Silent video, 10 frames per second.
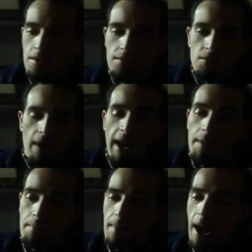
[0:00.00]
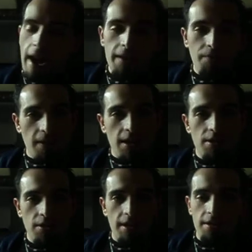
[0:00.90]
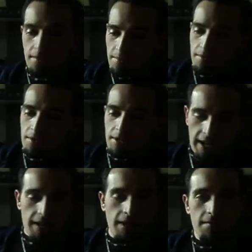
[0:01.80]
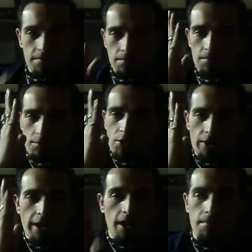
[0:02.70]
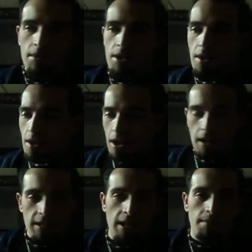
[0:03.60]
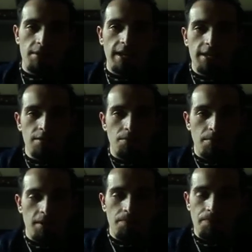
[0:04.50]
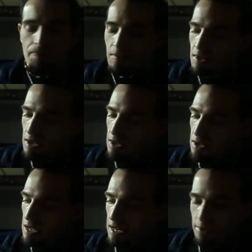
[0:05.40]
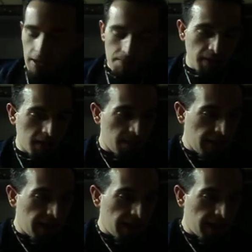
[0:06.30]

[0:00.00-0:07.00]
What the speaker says: So I had my flashlight standing straight up on the table next to me. And I went and I picked up my